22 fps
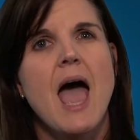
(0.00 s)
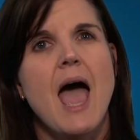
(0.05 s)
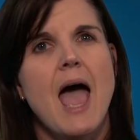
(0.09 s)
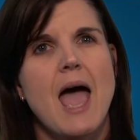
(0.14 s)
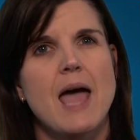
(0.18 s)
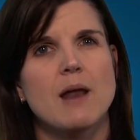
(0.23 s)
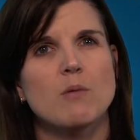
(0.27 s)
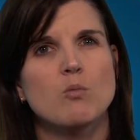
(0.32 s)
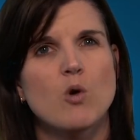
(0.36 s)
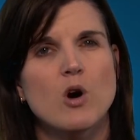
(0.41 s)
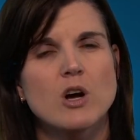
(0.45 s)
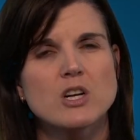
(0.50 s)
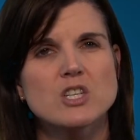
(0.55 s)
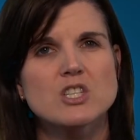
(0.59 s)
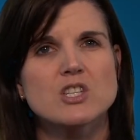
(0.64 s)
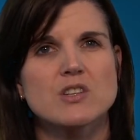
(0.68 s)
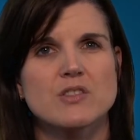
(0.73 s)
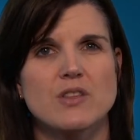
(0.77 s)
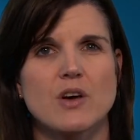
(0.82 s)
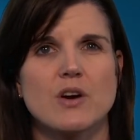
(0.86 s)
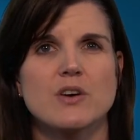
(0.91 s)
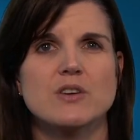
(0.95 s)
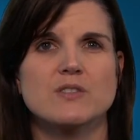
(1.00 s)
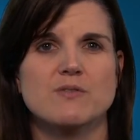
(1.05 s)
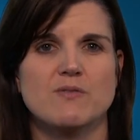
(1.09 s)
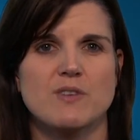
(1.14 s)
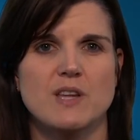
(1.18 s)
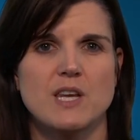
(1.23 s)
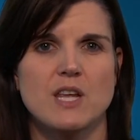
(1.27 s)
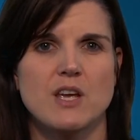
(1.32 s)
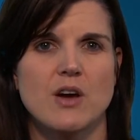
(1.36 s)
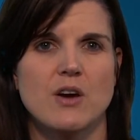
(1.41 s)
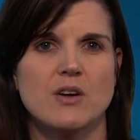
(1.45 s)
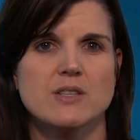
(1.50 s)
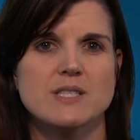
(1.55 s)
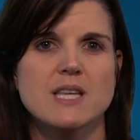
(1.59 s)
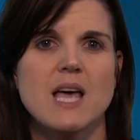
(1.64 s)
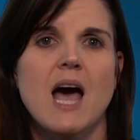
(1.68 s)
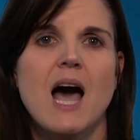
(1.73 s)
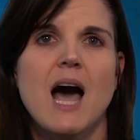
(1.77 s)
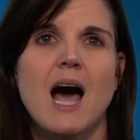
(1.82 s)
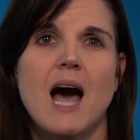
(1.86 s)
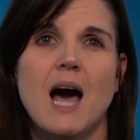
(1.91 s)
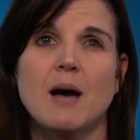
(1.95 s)
and watched those videos
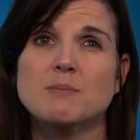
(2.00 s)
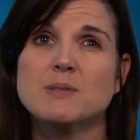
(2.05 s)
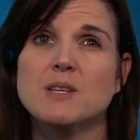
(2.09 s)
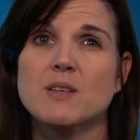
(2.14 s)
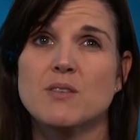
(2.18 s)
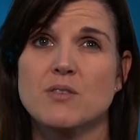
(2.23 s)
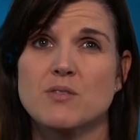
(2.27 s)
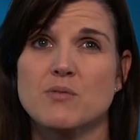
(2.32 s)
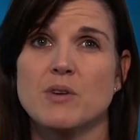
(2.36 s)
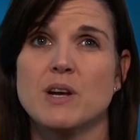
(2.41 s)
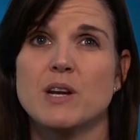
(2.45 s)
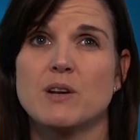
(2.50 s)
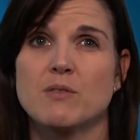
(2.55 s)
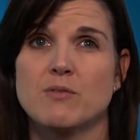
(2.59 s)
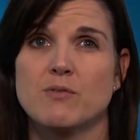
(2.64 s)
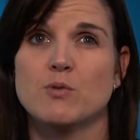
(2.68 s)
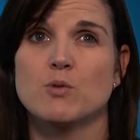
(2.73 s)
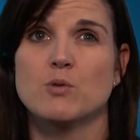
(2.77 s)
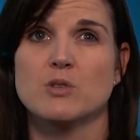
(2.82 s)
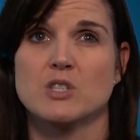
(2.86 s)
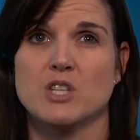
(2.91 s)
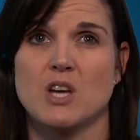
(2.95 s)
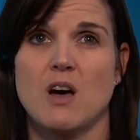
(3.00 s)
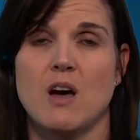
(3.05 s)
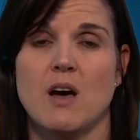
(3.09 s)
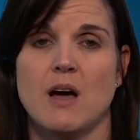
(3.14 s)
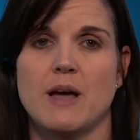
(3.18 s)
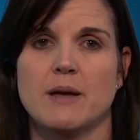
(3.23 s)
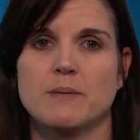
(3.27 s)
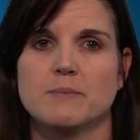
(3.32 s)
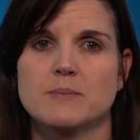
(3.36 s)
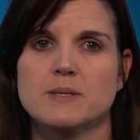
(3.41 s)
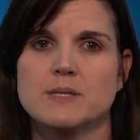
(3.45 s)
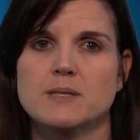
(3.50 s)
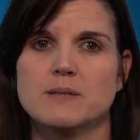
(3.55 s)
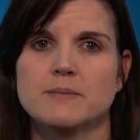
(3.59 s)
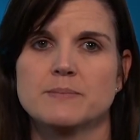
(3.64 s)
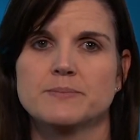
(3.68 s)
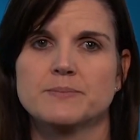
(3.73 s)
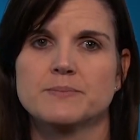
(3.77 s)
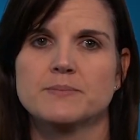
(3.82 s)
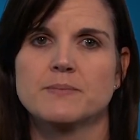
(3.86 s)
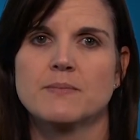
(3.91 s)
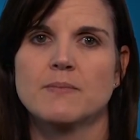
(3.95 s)
up to 3 to 4 times.
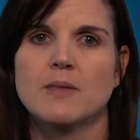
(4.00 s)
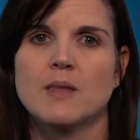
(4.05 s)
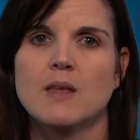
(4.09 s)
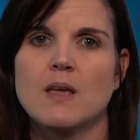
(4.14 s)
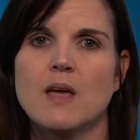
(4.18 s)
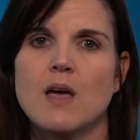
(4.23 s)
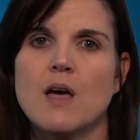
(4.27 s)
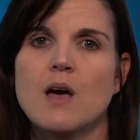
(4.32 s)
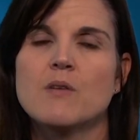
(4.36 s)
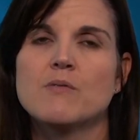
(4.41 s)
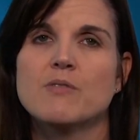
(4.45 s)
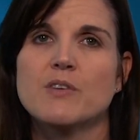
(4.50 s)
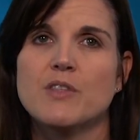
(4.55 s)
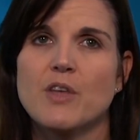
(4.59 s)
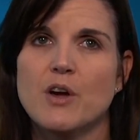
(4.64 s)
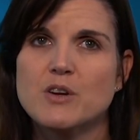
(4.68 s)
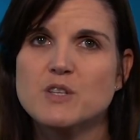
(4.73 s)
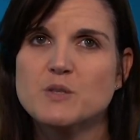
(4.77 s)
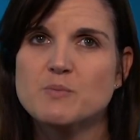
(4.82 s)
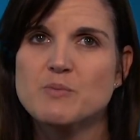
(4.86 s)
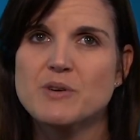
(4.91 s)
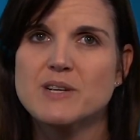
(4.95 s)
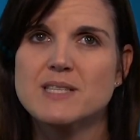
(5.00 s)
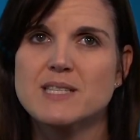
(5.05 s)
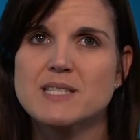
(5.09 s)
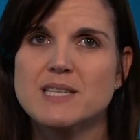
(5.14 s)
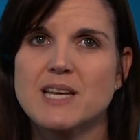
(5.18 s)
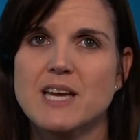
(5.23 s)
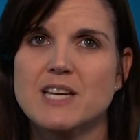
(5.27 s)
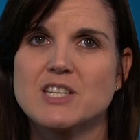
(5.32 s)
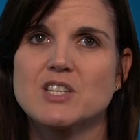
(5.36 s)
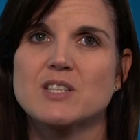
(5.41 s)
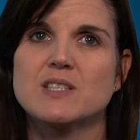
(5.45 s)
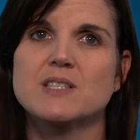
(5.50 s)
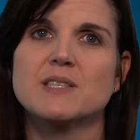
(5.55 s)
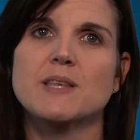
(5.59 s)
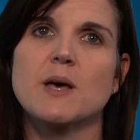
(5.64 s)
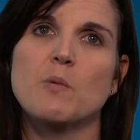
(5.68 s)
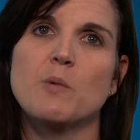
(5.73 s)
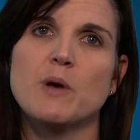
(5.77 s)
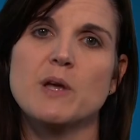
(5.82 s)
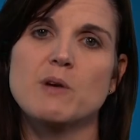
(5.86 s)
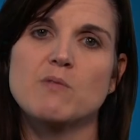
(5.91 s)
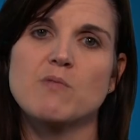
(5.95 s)
For those presentations
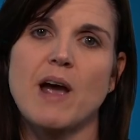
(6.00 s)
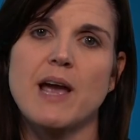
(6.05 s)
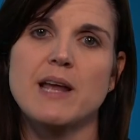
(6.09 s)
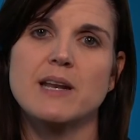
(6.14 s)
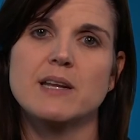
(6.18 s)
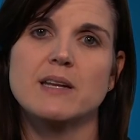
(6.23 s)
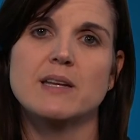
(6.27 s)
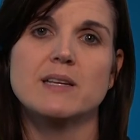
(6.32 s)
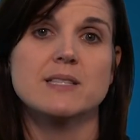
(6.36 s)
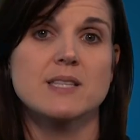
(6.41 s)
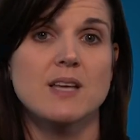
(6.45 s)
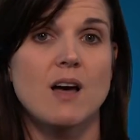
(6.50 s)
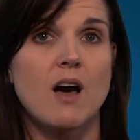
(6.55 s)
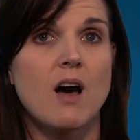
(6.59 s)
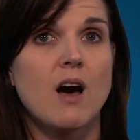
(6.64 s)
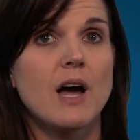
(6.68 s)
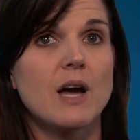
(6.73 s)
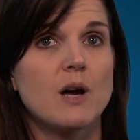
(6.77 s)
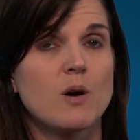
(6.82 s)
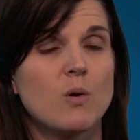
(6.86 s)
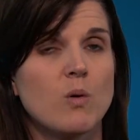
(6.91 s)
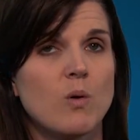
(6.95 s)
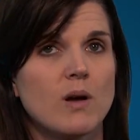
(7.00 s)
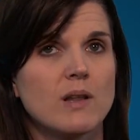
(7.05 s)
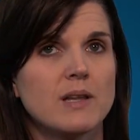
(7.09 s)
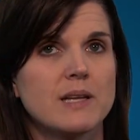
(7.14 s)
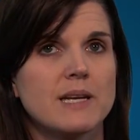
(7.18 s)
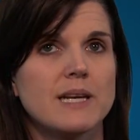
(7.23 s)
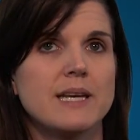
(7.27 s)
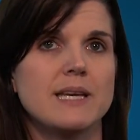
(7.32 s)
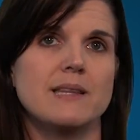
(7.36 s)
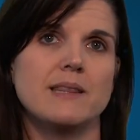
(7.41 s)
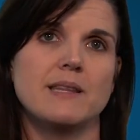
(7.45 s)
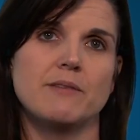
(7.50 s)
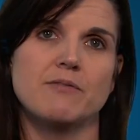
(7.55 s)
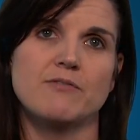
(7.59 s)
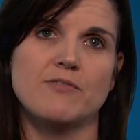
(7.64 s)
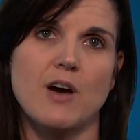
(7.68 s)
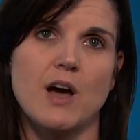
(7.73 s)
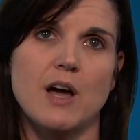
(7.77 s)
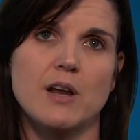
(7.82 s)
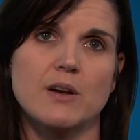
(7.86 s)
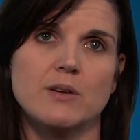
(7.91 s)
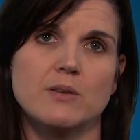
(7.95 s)
that we rated as high quality in the
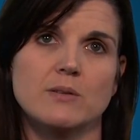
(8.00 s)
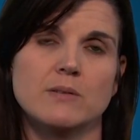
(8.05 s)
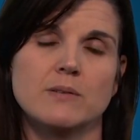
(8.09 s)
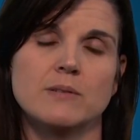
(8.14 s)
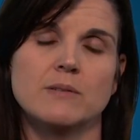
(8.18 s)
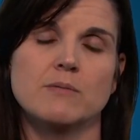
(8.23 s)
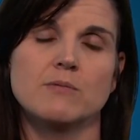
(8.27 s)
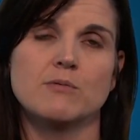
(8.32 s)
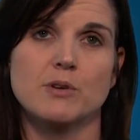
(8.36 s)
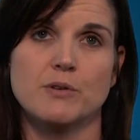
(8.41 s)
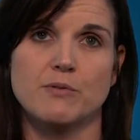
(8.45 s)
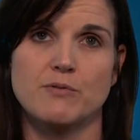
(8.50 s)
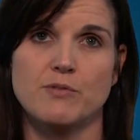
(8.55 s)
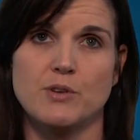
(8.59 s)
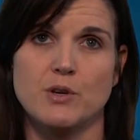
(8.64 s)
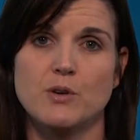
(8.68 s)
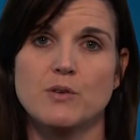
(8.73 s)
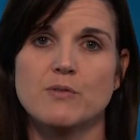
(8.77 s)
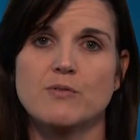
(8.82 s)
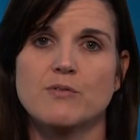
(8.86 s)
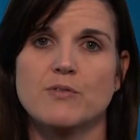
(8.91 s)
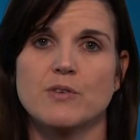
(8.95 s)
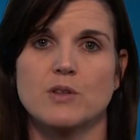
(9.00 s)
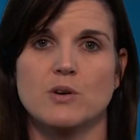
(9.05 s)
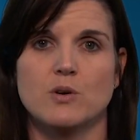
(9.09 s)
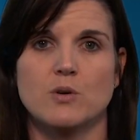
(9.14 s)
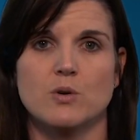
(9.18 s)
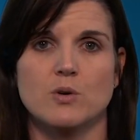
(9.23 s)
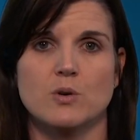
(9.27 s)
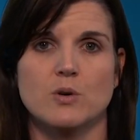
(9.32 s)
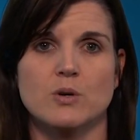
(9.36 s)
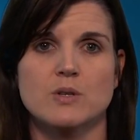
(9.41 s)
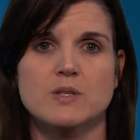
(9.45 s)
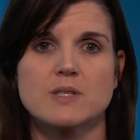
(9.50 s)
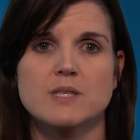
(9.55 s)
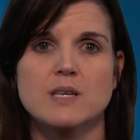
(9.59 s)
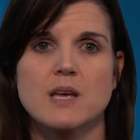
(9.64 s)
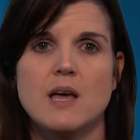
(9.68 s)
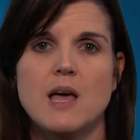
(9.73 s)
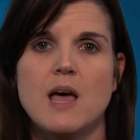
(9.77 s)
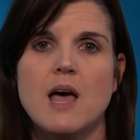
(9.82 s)
final review for the course,